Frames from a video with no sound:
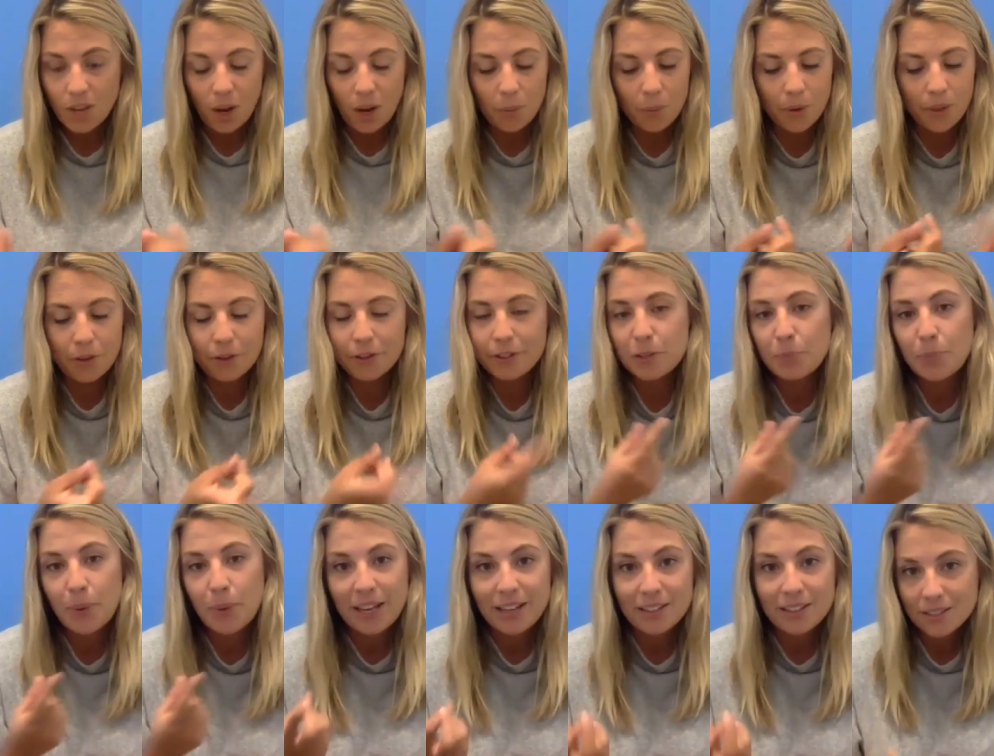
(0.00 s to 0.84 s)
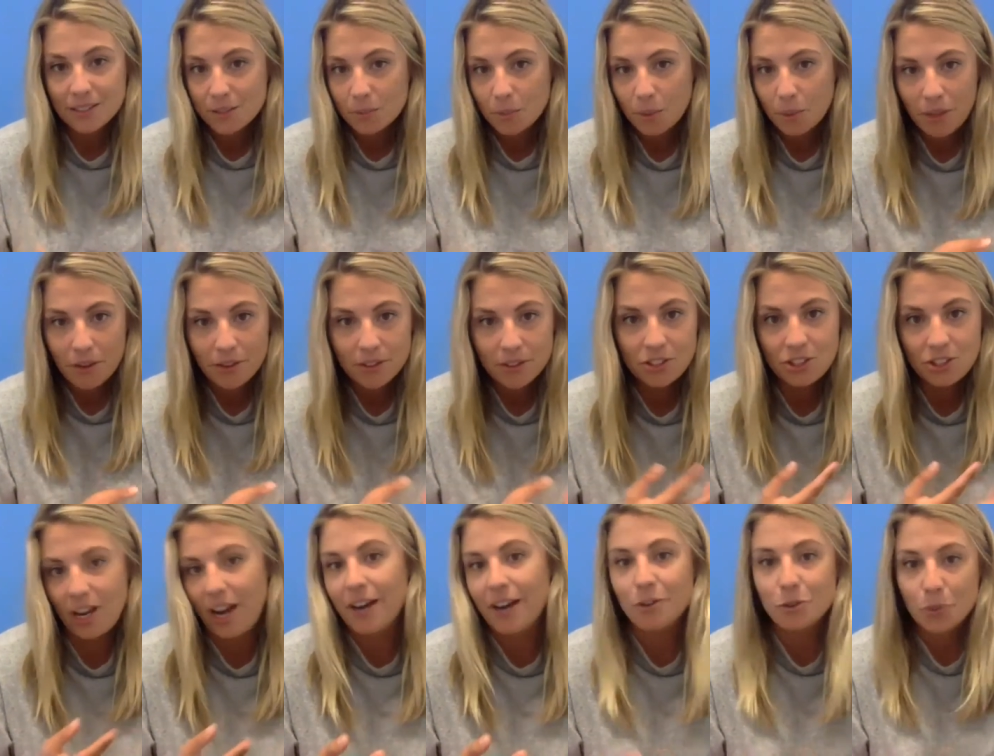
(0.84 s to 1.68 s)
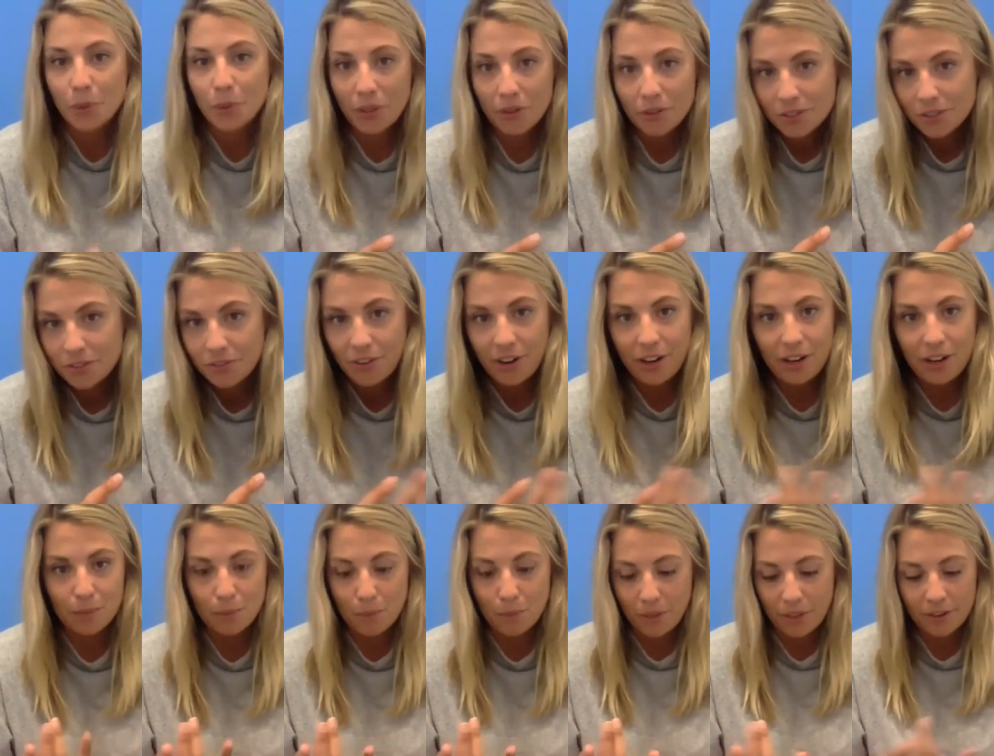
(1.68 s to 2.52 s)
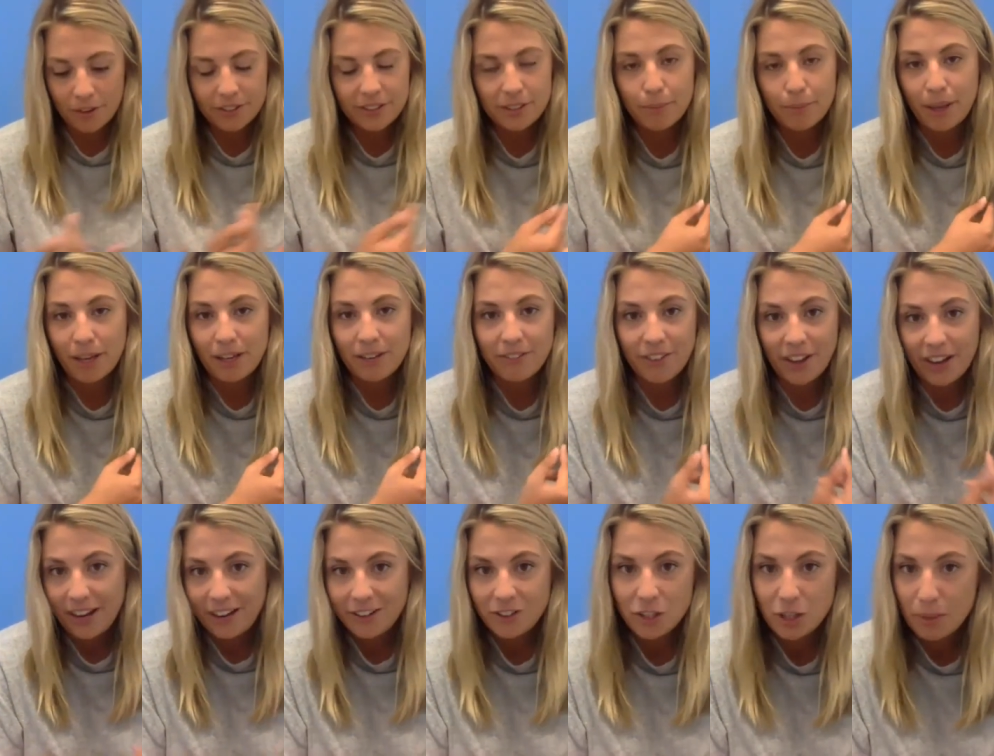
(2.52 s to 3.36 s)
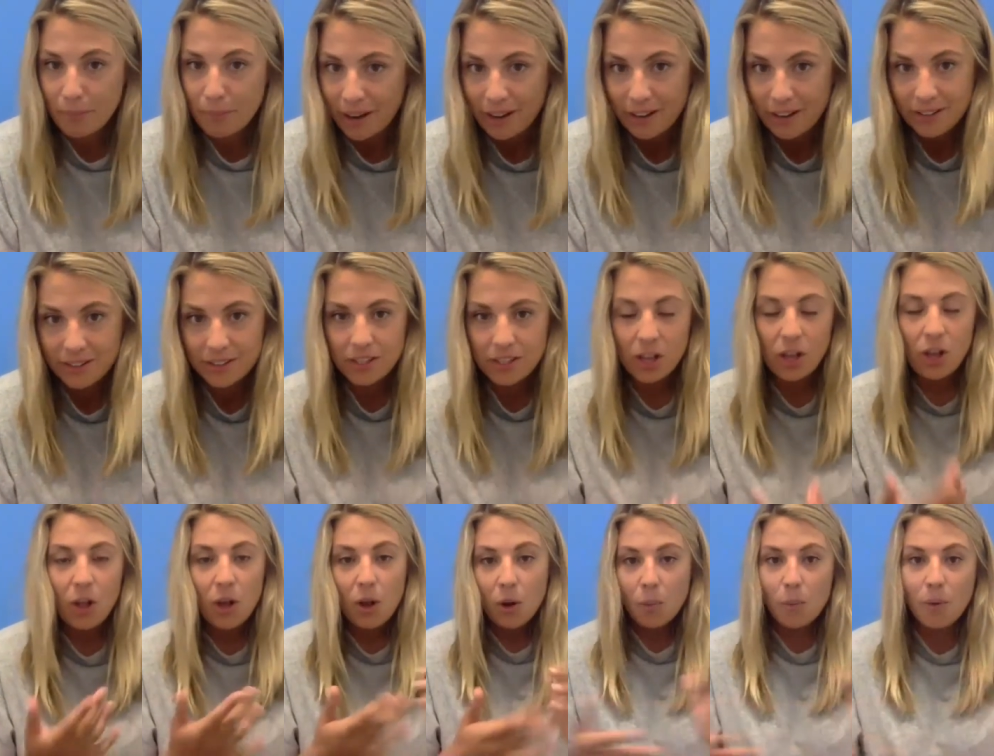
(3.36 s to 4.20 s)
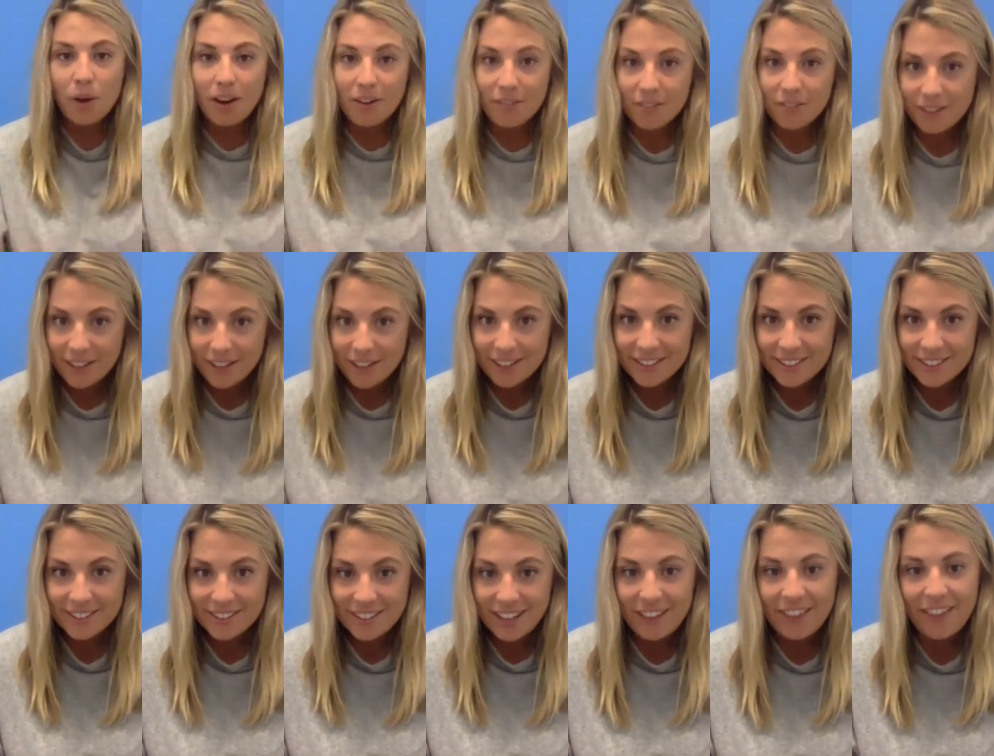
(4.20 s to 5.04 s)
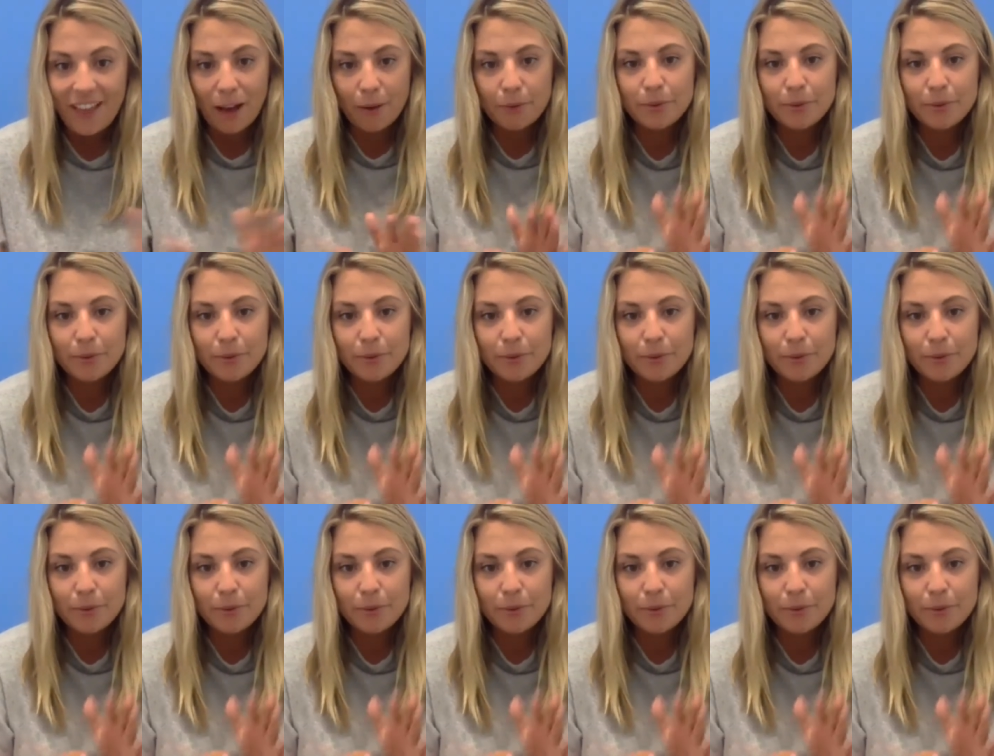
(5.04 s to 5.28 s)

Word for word: whether it's peace, whether it's change, whether it's freedom, whether it's abundant financial abundance, whatever it is. And that